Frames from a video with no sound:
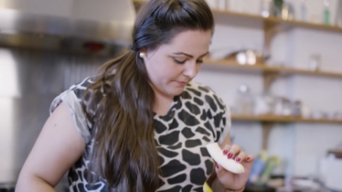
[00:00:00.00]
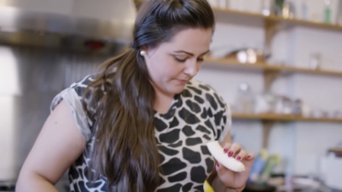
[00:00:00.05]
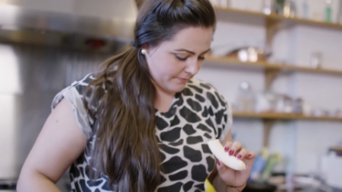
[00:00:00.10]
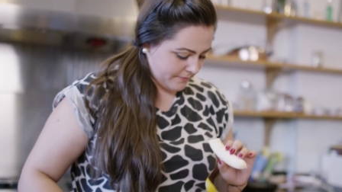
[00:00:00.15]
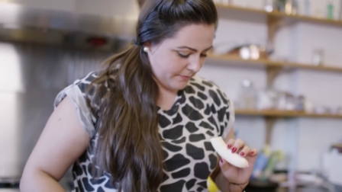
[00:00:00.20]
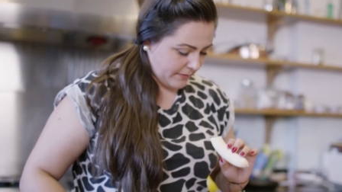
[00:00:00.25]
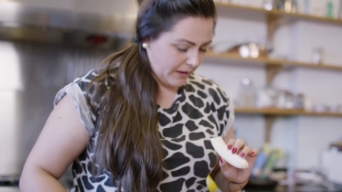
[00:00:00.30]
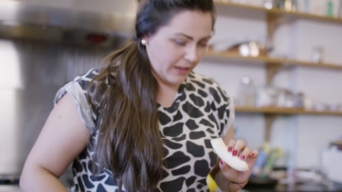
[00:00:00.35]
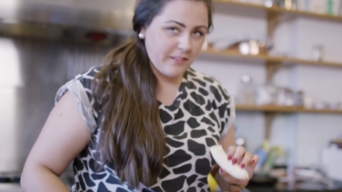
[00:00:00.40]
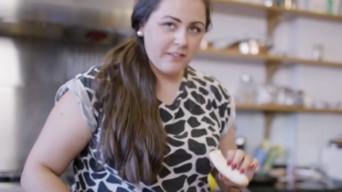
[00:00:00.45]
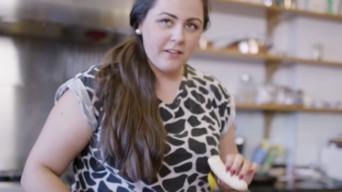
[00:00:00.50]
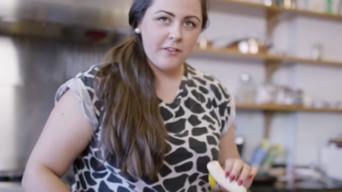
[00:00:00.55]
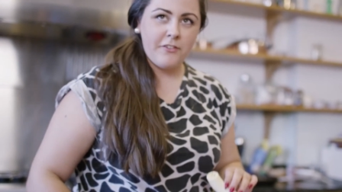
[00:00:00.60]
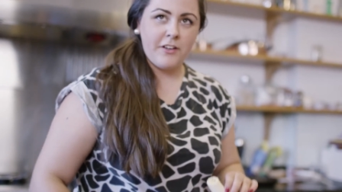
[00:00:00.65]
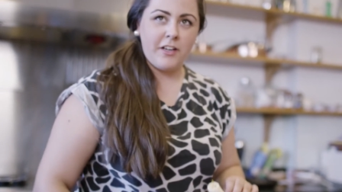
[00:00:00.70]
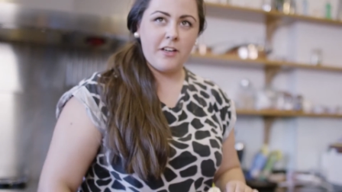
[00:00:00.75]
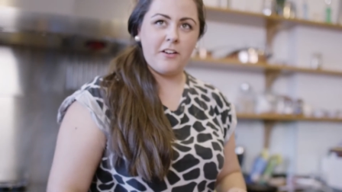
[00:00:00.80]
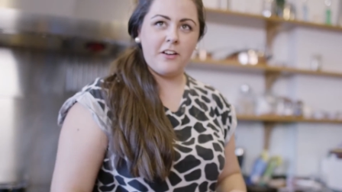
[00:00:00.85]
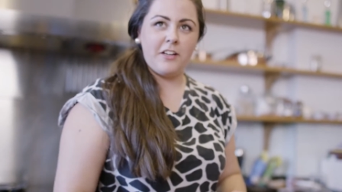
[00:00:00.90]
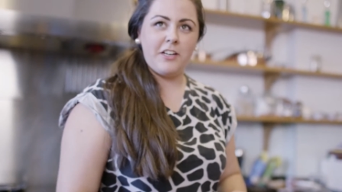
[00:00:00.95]
I don't
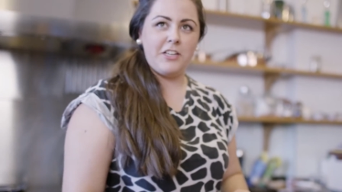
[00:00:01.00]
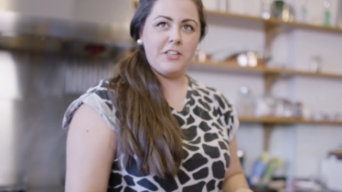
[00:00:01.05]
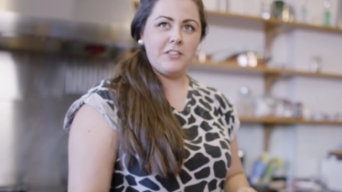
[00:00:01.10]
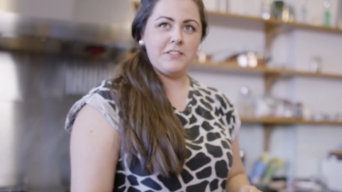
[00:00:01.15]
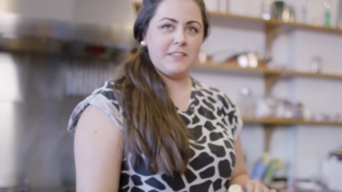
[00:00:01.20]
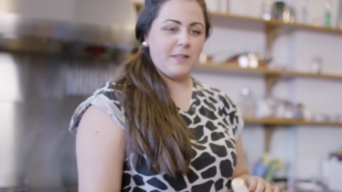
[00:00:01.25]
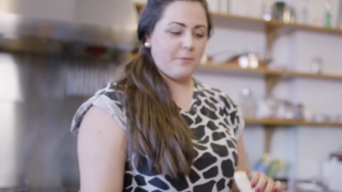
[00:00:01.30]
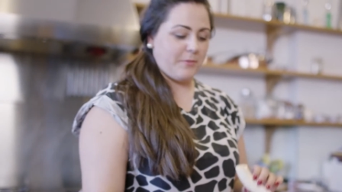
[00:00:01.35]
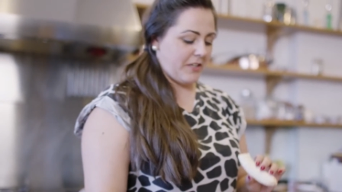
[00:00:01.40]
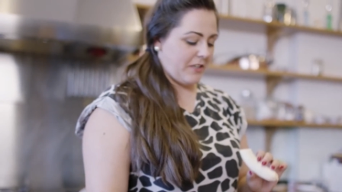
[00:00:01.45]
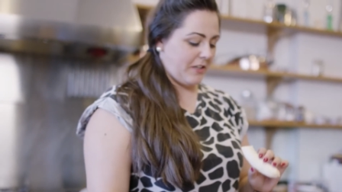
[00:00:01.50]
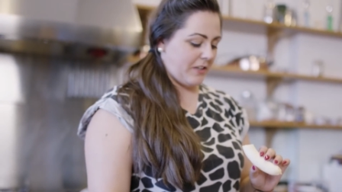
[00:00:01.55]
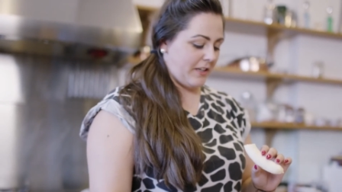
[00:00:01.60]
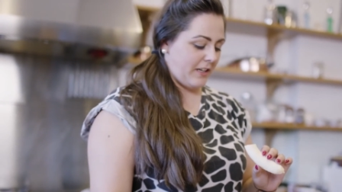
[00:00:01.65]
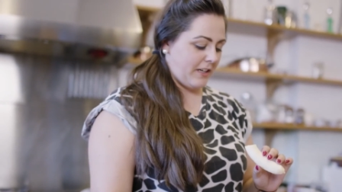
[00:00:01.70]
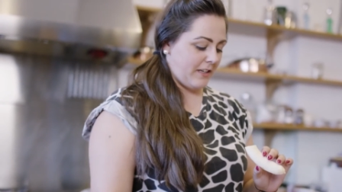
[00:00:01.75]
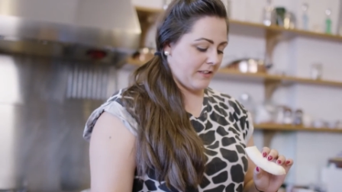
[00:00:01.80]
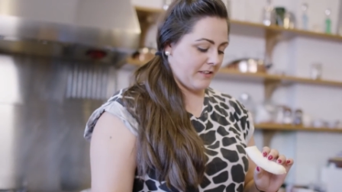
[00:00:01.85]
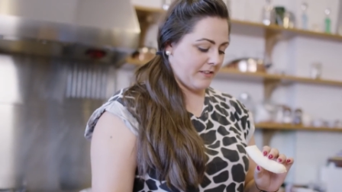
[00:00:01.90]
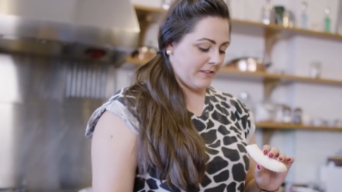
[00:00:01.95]
think I'm going to use that banana.